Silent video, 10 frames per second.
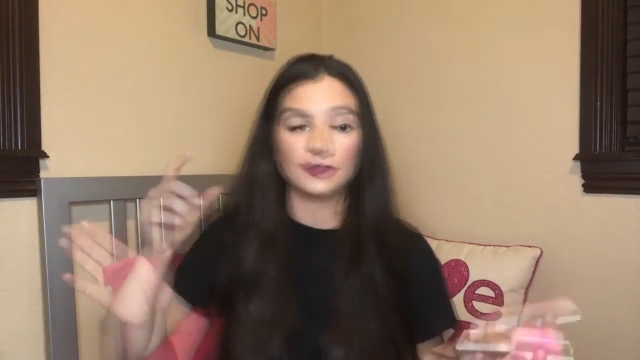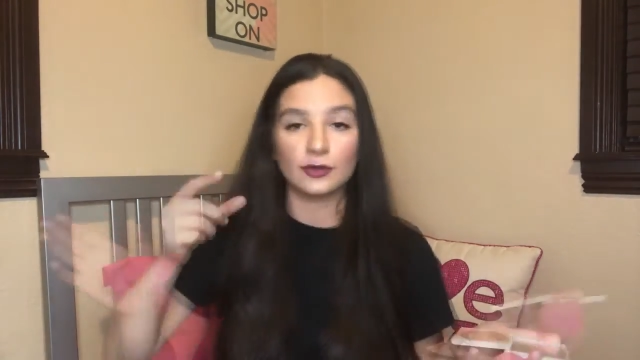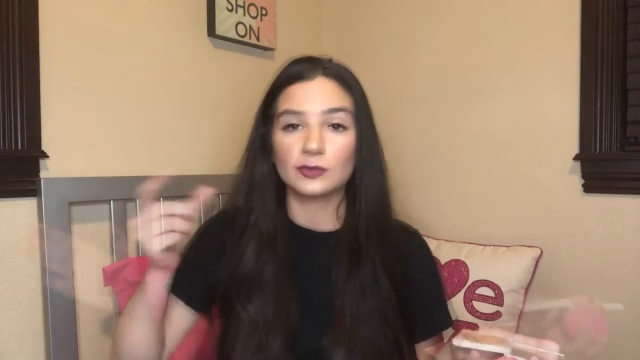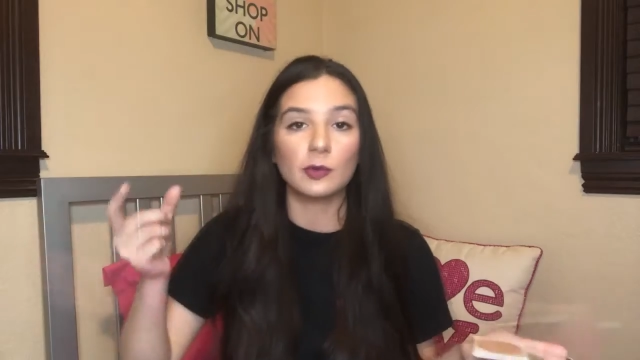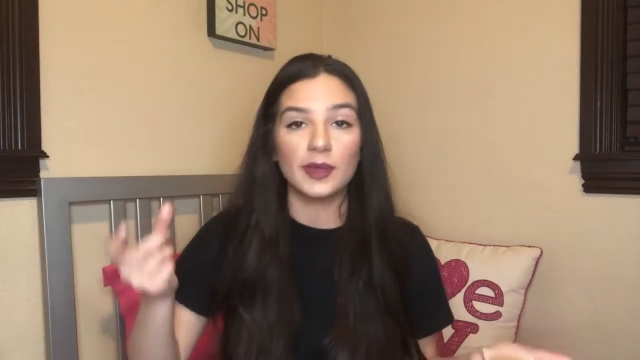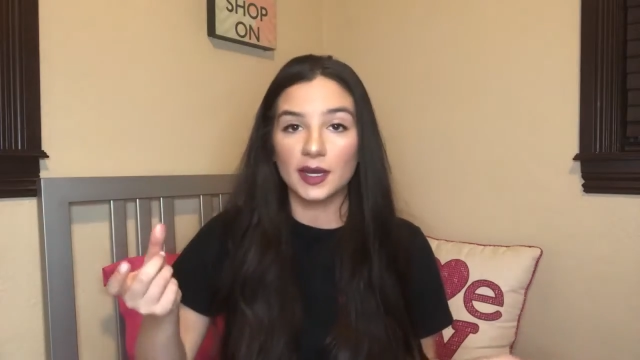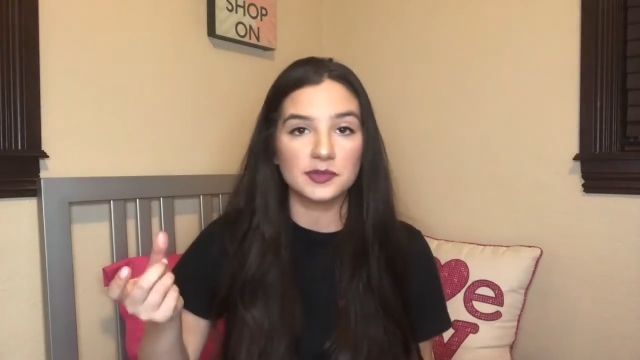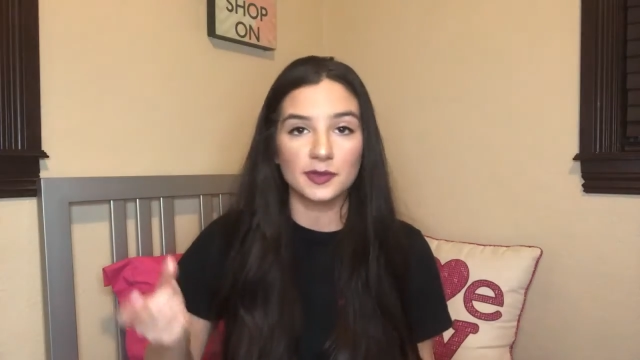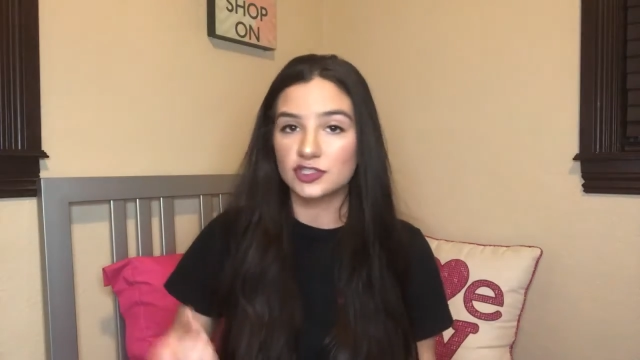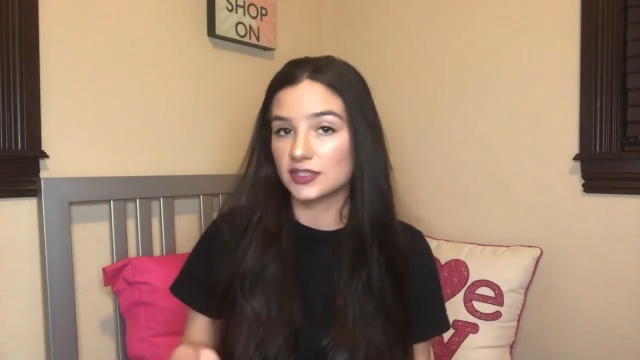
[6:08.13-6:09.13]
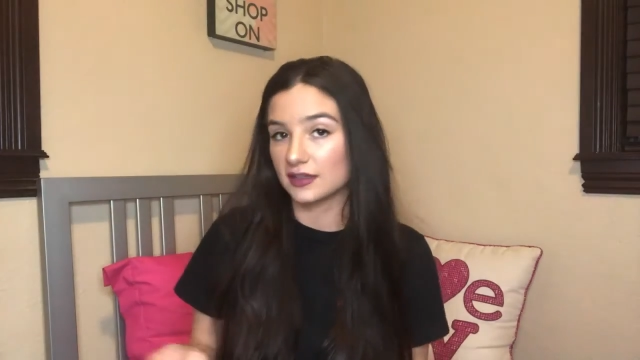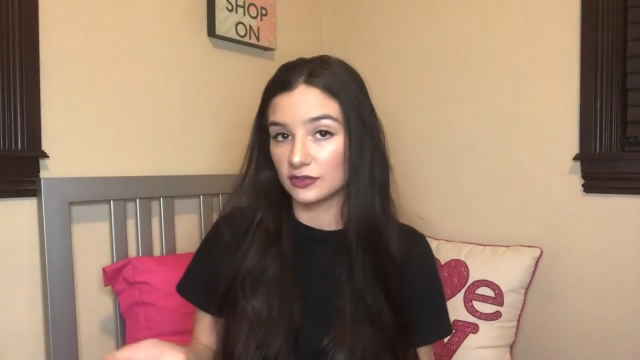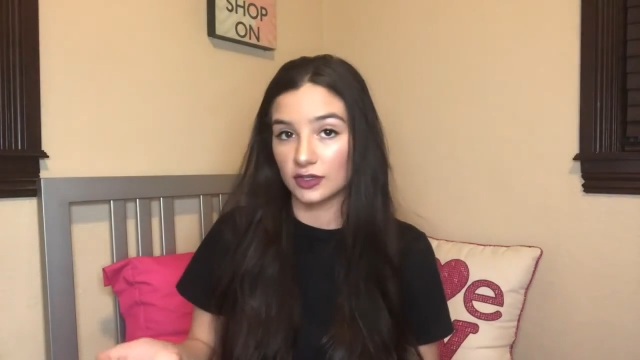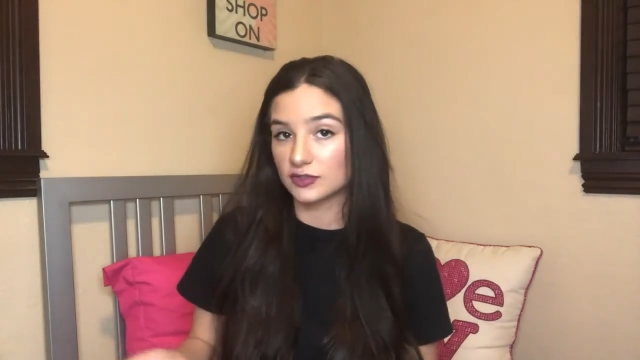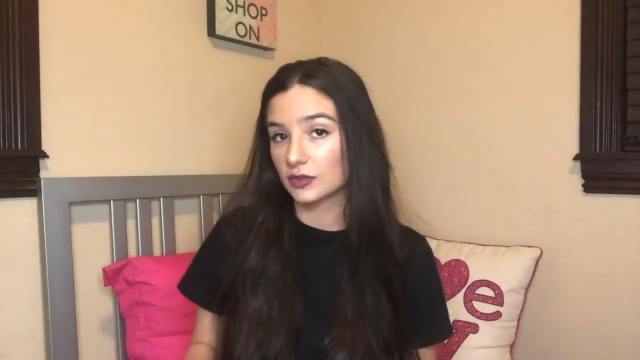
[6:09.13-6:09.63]
Disposable makeup sponges at the
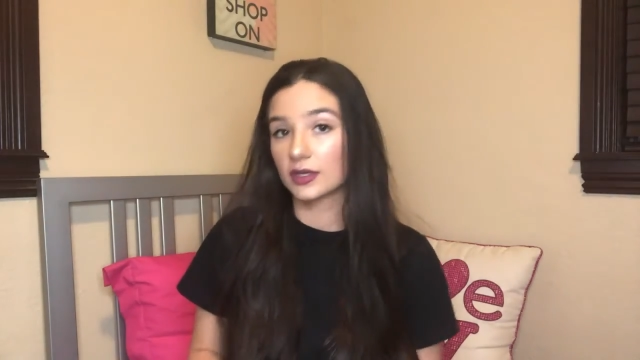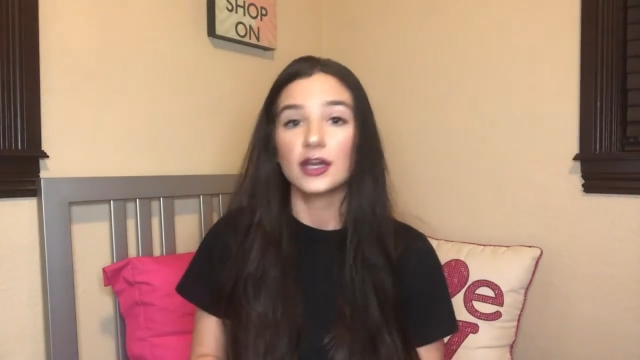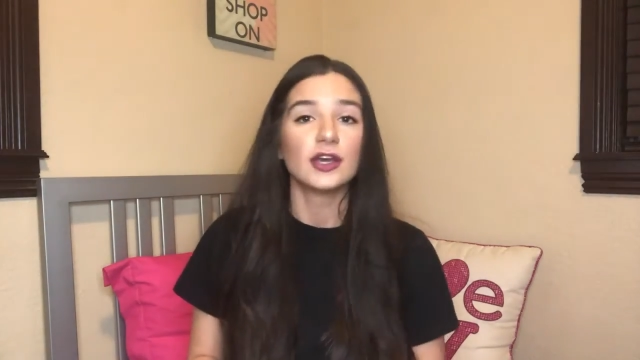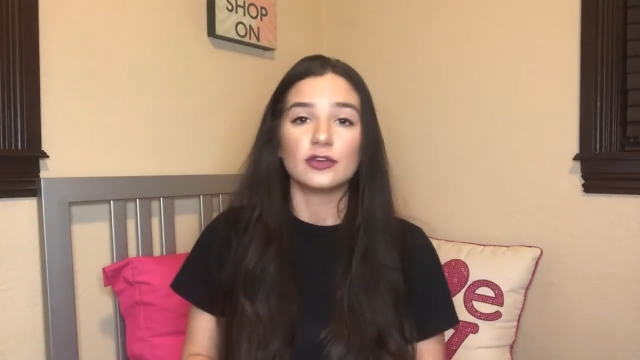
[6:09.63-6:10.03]
drugstore.